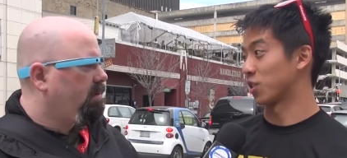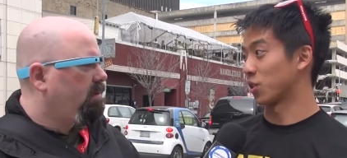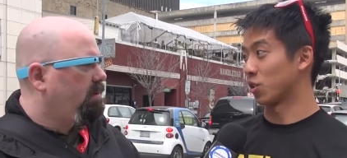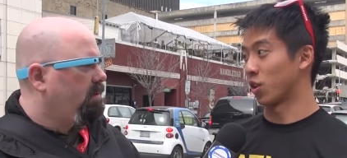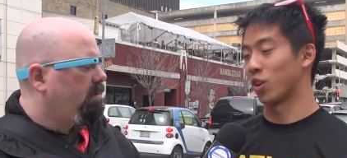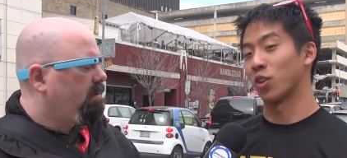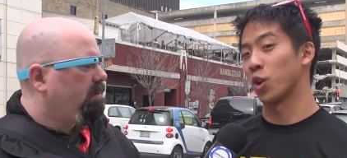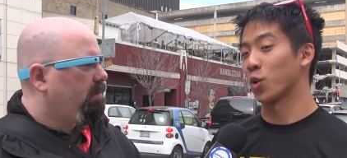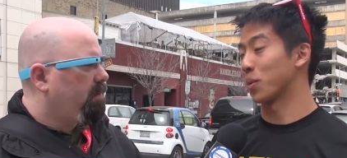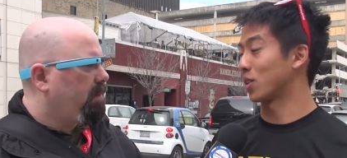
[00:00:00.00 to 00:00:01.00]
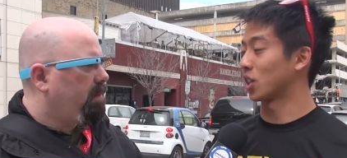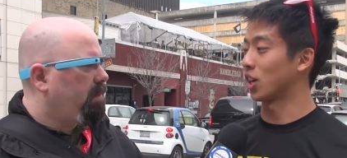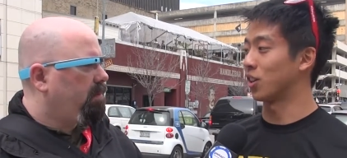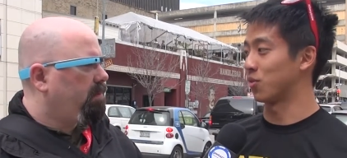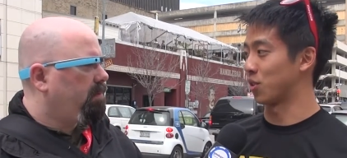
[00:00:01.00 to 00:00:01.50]
Speaker 1: so there, there, there will be a
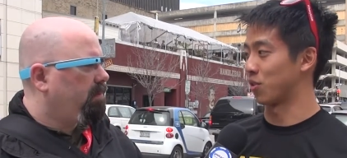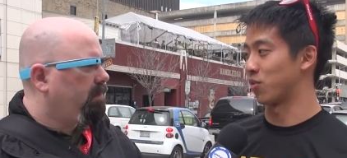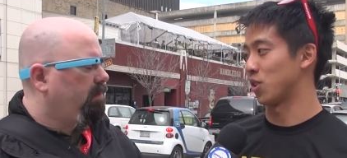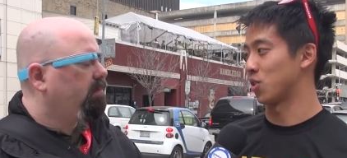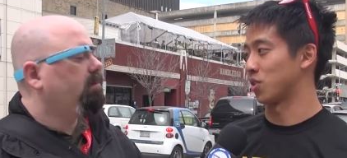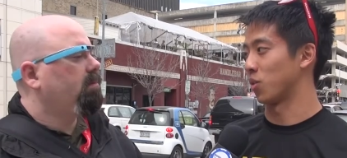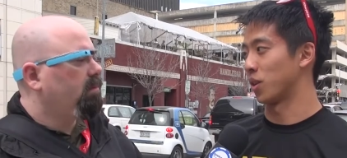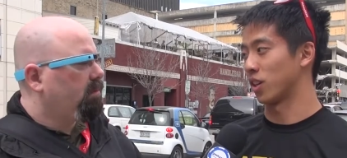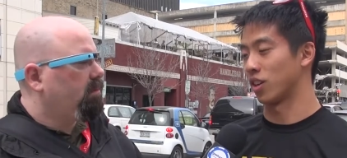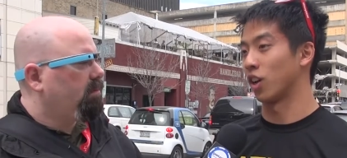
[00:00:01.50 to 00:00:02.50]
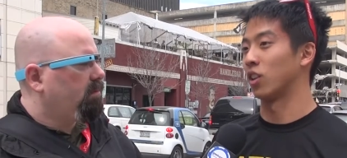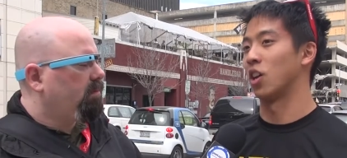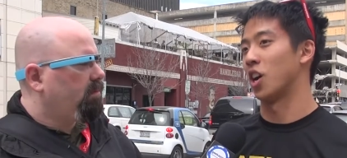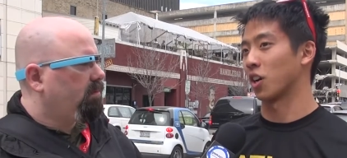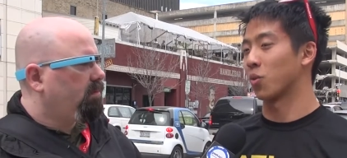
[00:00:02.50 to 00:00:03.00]
ton of different features that we can
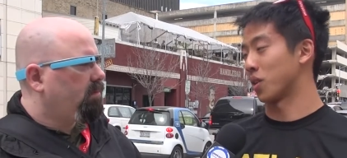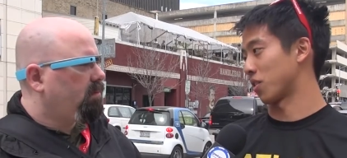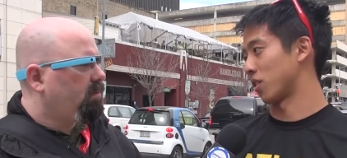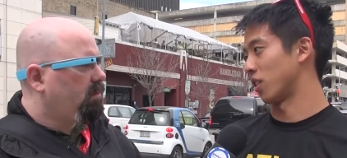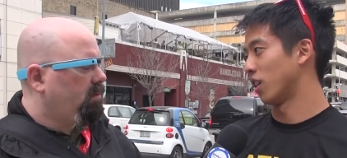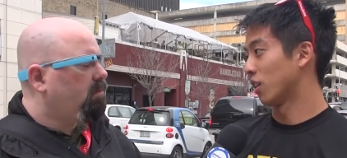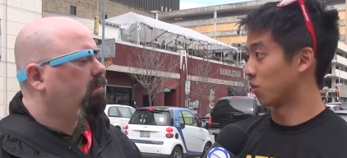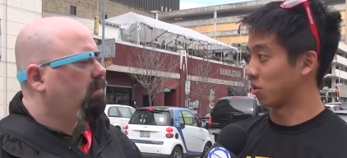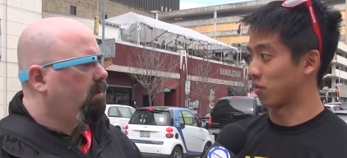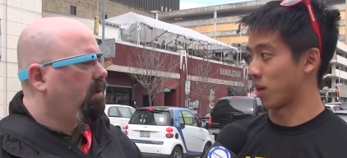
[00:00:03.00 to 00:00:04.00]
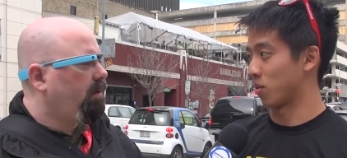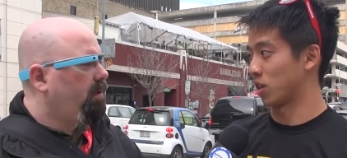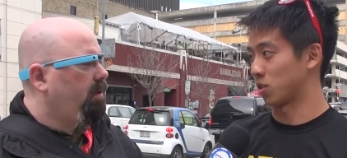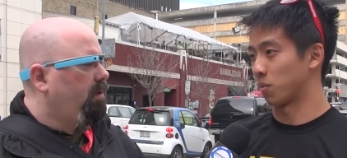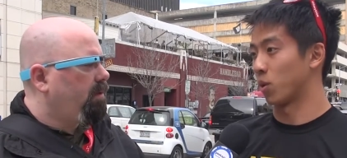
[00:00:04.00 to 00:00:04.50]
unlock with the, with the
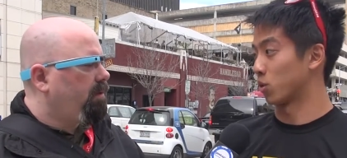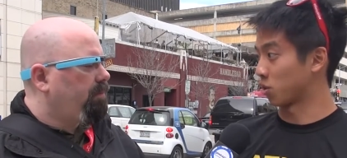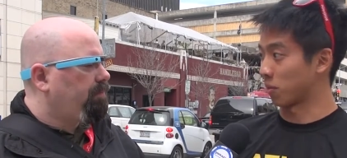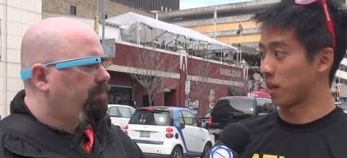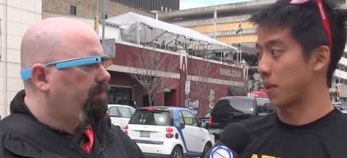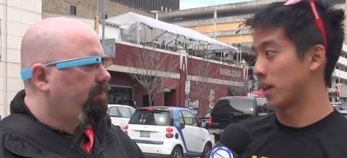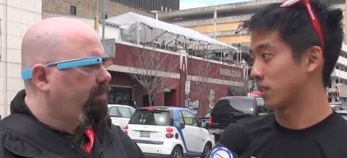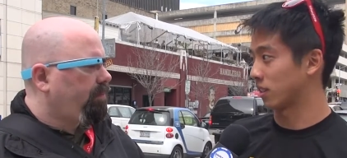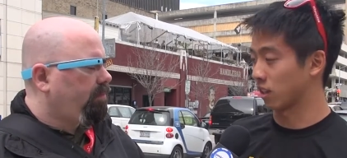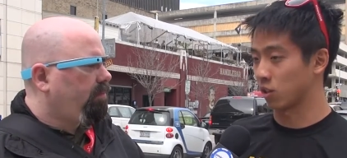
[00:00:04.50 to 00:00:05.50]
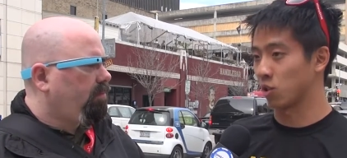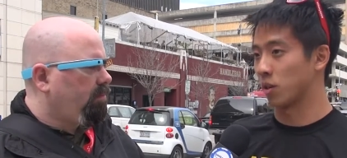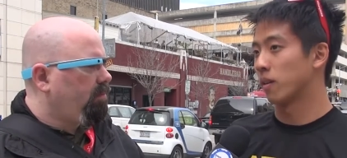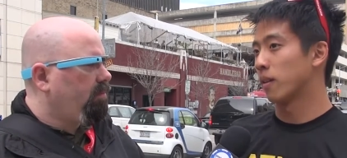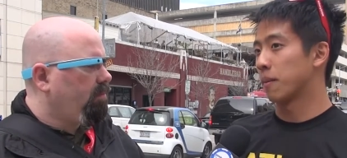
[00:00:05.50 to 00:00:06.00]
vibration motor. So the pacing
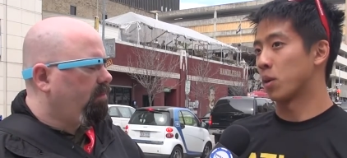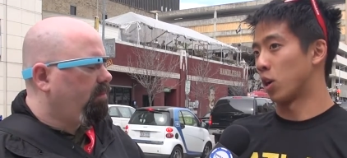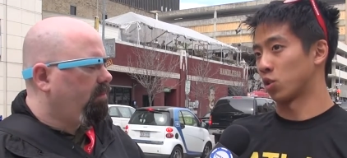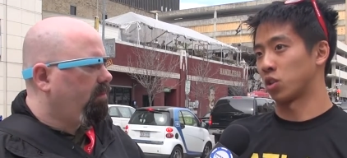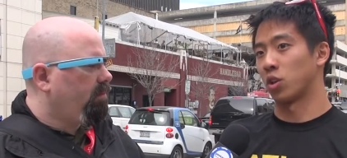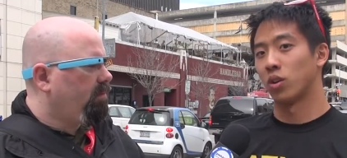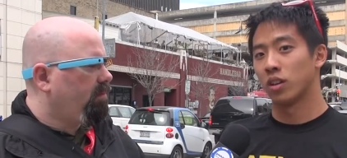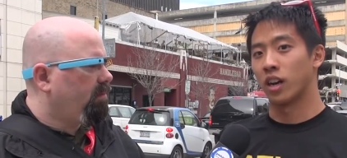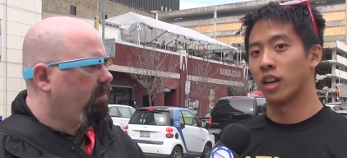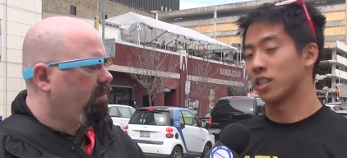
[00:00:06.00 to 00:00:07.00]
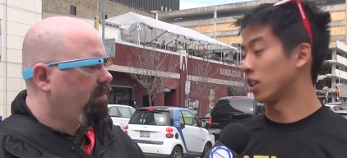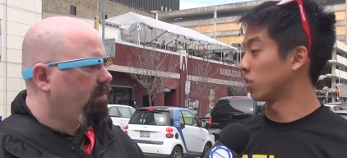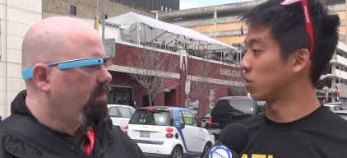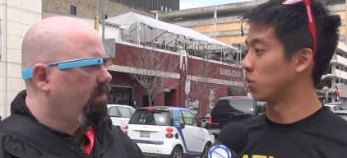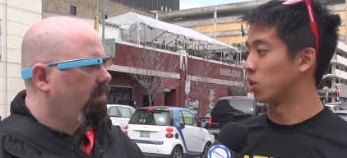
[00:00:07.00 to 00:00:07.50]
included, but also uh,
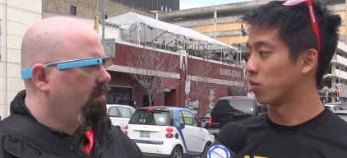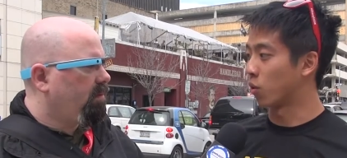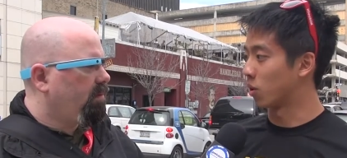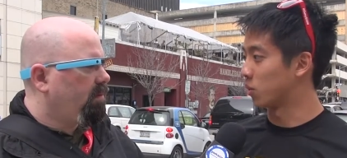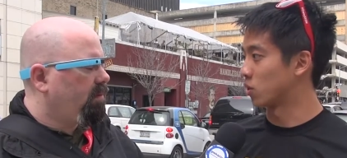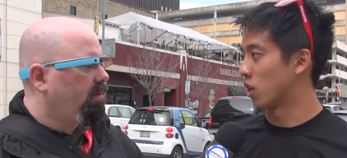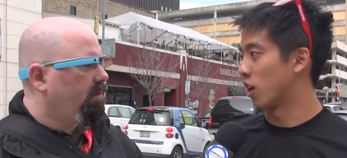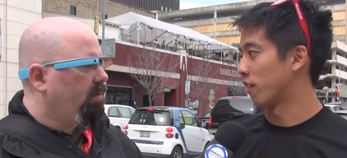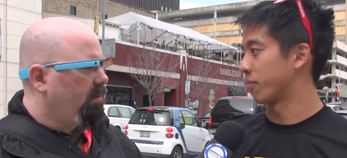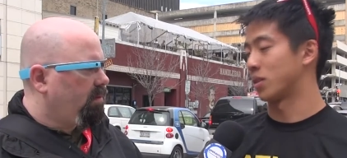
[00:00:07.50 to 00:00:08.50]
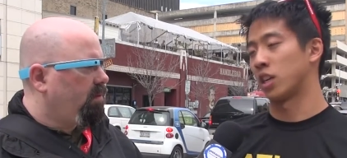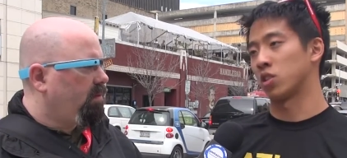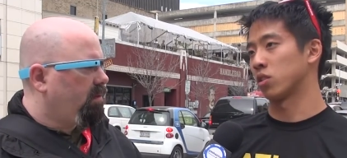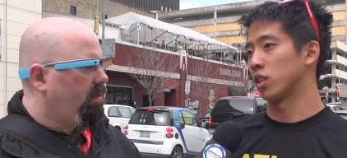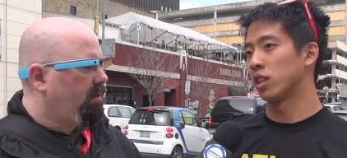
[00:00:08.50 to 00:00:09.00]
telling you when your form is off,
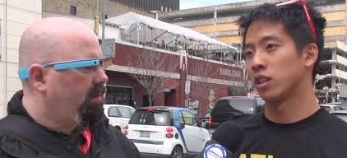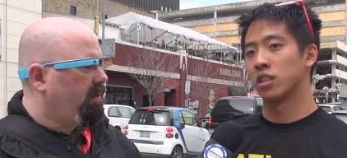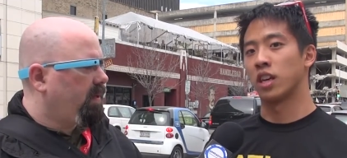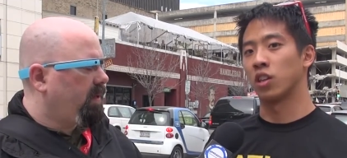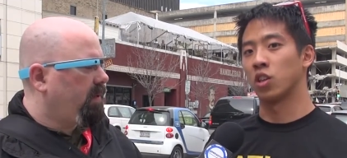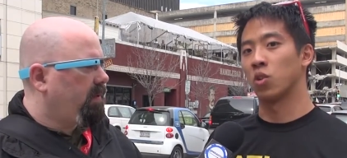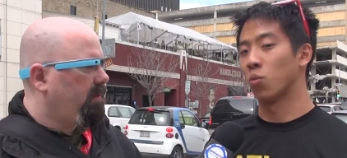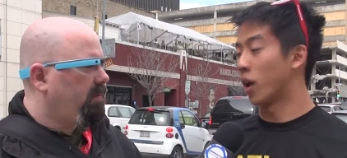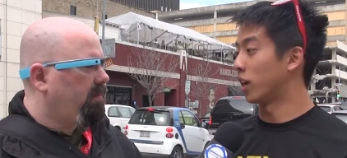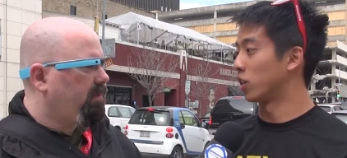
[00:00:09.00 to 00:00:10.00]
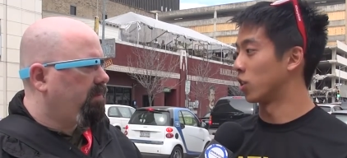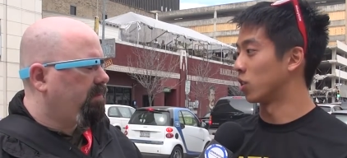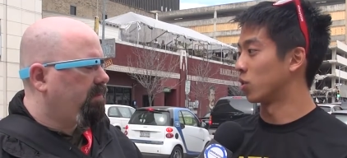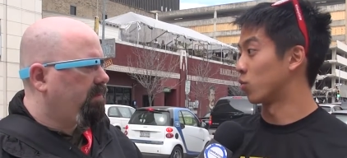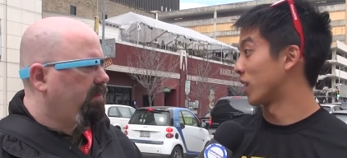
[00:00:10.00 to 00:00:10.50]
potentially telling you when
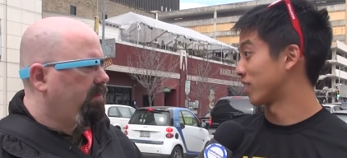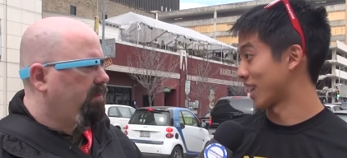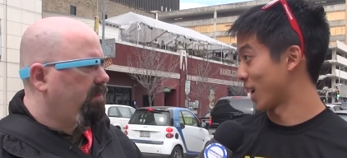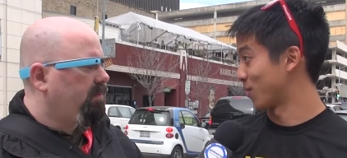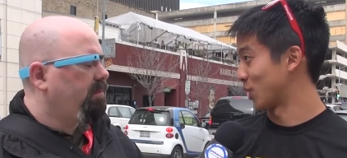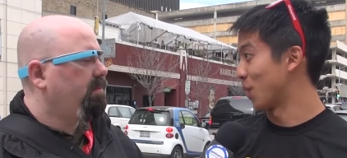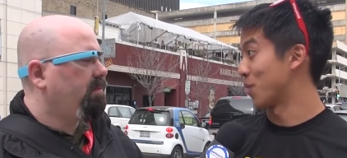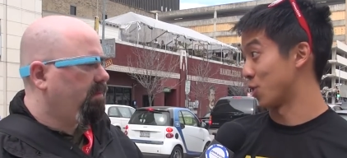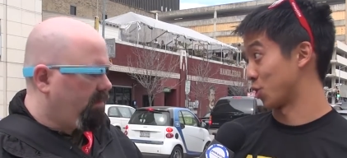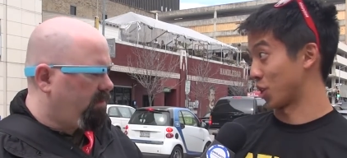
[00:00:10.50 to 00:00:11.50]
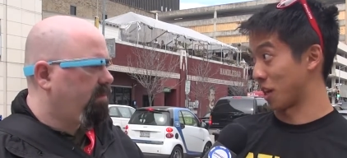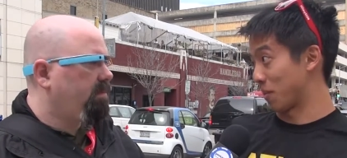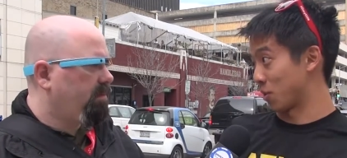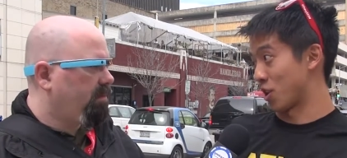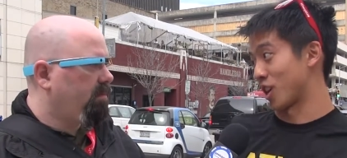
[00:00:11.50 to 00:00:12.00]
your rest time is up and you should get
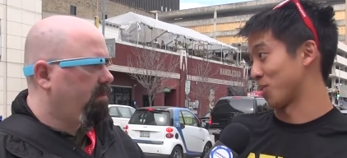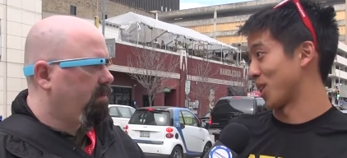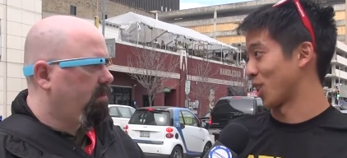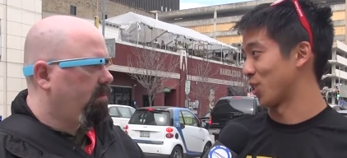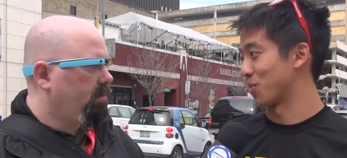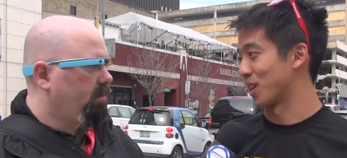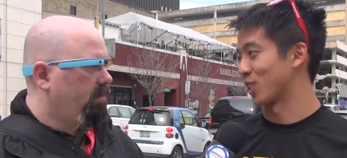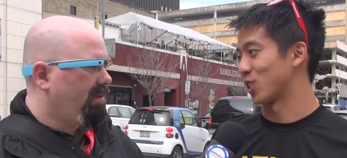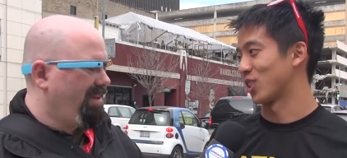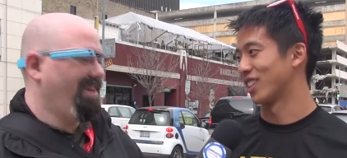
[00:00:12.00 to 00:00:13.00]
your ass back on the bench.